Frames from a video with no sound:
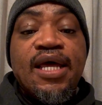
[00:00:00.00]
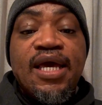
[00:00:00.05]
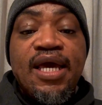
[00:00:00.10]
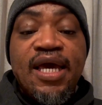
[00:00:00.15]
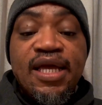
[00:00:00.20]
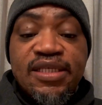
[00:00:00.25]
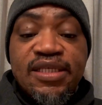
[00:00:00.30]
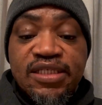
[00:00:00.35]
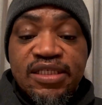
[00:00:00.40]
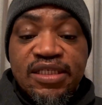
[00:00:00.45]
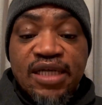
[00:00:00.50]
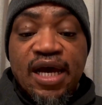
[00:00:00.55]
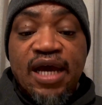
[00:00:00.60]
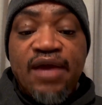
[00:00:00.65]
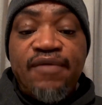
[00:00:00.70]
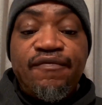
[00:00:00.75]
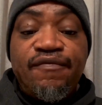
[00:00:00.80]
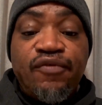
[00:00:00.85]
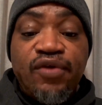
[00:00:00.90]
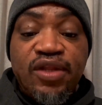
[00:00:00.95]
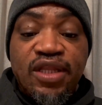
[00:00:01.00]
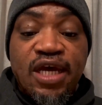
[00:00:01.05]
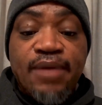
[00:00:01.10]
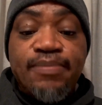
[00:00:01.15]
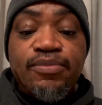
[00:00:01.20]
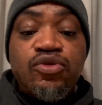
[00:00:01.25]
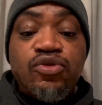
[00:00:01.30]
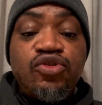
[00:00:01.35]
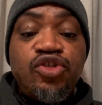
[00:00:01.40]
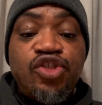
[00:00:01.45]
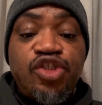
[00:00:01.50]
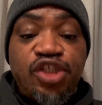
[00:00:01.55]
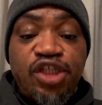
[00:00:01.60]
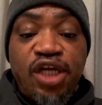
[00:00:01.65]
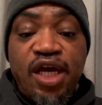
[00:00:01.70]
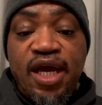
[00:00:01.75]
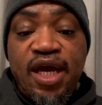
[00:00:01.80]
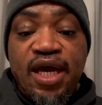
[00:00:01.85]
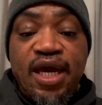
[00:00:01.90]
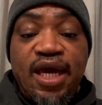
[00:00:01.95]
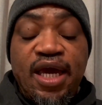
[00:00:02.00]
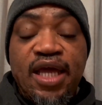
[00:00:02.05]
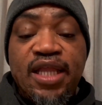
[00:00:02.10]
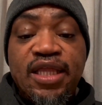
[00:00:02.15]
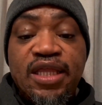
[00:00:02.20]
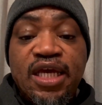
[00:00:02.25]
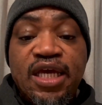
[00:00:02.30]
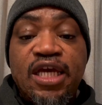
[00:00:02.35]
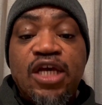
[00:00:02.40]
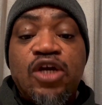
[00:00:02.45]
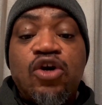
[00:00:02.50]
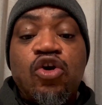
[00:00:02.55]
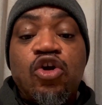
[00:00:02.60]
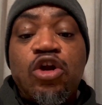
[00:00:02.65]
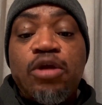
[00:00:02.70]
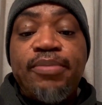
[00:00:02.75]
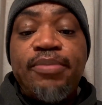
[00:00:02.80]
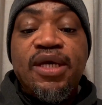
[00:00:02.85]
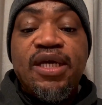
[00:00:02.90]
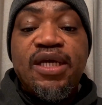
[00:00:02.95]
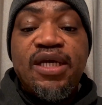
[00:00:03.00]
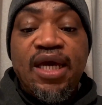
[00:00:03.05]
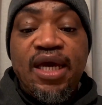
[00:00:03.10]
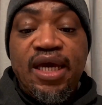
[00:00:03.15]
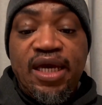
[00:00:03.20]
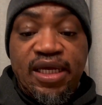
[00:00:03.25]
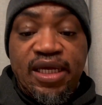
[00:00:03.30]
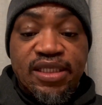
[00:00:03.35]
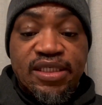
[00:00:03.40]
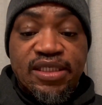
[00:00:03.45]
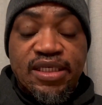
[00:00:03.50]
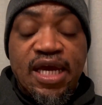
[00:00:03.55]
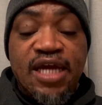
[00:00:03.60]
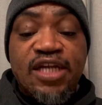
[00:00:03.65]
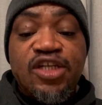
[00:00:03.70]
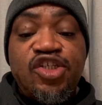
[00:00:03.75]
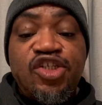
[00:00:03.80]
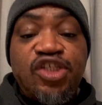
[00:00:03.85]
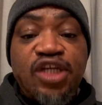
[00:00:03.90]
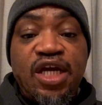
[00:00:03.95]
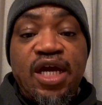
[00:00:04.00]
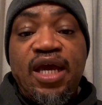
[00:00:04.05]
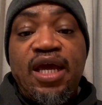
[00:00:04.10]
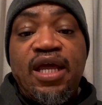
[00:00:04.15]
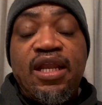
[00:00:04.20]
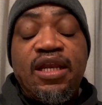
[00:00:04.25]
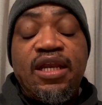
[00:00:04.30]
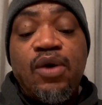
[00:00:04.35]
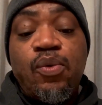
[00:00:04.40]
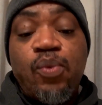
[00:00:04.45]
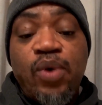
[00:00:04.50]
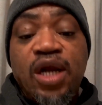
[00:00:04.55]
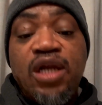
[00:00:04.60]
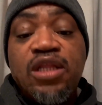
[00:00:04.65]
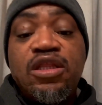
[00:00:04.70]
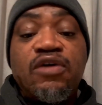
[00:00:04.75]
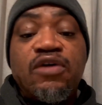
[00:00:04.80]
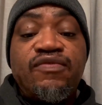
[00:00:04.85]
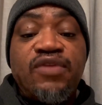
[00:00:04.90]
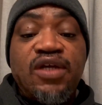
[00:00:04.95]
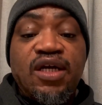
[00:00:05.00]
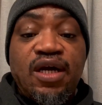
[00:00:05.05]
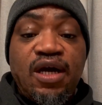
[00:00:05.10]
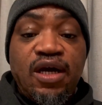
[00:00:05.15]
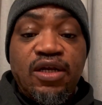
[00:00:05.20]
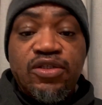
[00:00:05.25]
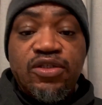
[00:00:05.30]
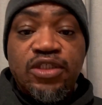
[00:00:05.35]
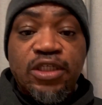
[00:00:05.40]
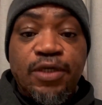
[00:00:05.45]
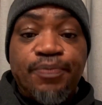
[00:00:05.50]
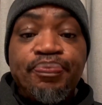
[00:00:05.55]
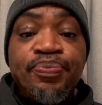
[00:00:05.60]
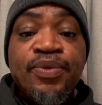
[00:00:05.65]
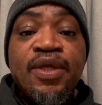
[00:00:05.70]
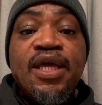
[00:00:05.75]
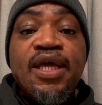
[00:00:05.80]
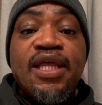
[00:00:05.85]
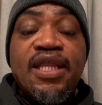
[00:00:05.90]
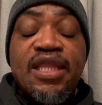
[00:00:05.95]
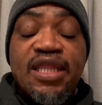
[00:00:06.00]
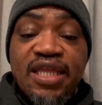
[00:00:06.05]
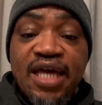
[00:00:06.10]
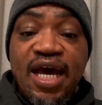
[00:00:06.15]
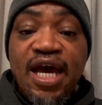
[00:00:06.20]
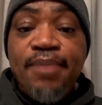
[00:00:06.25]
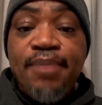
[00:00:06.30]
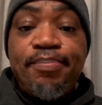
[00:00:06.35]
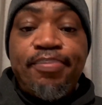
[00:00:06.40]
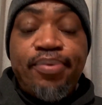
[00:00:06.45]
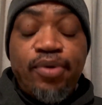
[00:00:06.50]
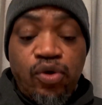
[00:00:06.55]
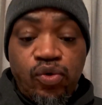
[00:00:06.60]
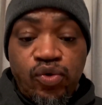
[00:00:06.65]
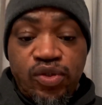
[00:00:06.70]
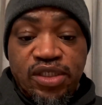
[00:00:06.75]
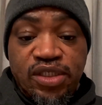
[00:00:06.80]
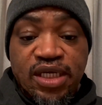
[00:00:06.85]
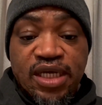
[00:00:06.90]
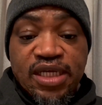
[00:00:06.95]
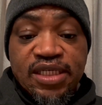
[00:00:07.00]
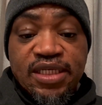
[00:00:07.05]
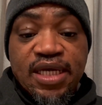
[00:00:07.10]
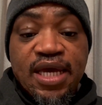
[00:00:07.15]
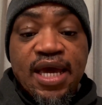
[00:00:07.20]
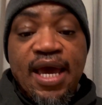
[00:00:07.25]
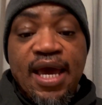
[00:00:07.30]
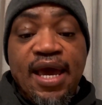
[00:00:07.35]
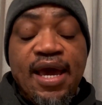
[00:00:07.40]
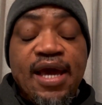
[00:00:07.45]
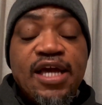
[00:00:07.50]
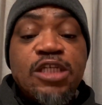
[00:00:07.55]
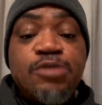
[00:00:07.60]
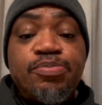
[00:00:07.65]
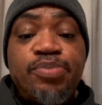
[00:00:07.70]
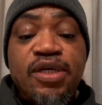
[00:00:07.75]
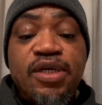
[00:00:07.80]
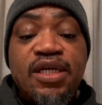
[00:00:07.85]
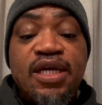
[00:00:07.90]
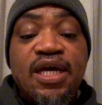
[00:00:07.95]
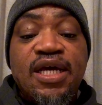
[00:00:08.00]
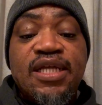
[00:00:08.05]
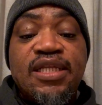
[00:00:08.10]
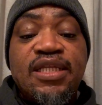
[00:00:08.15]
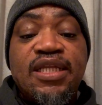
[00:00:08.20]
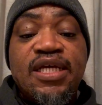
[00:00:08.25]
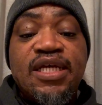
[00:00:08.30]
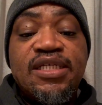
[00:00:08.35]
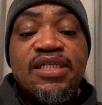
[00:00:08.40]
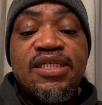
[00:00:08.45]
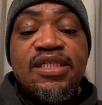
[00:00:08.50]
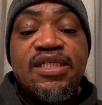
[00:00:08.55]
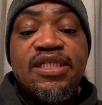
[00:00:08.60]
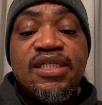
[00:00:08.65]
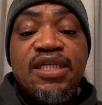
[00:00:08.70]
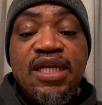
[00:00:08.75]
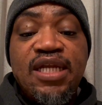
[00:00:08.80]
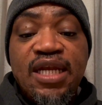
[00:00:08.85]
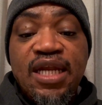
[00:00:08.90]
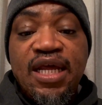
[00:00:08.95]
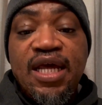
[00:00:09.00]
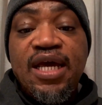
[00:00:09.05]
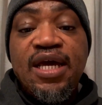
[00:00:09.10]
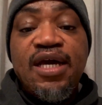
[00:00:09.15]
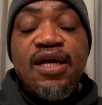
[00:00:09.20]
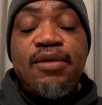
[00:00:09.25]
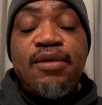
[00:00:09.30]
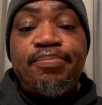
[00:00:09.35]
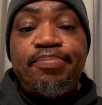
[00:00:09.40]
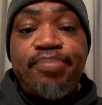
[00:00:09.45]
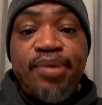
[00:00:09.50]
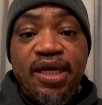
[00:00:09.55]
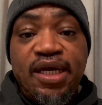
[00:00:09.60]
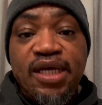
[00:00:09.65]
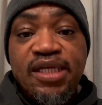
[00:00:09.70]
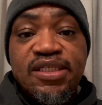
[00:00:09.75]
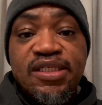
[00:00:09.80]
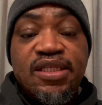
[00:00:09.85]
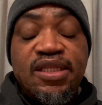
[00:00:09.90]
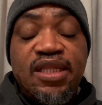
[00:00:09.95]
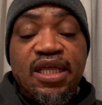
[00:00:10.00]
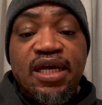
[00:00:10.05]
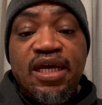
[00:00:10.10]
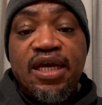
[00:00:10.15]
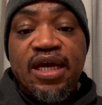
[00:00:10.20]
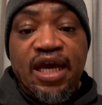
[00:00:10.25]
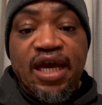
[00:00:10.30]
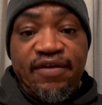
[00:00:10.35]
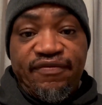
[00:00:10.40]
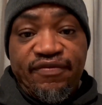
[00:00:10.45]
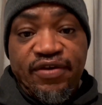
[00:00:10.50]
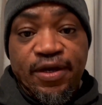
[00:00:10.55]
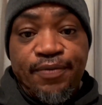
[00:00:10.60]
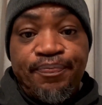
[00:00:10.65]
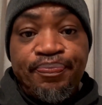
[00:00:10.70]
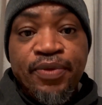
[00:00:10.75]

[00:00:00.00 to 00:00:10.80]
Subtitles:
it's time for them to share in the economic gains and share in the wealth of the country. That process has been the snail pace thing ever.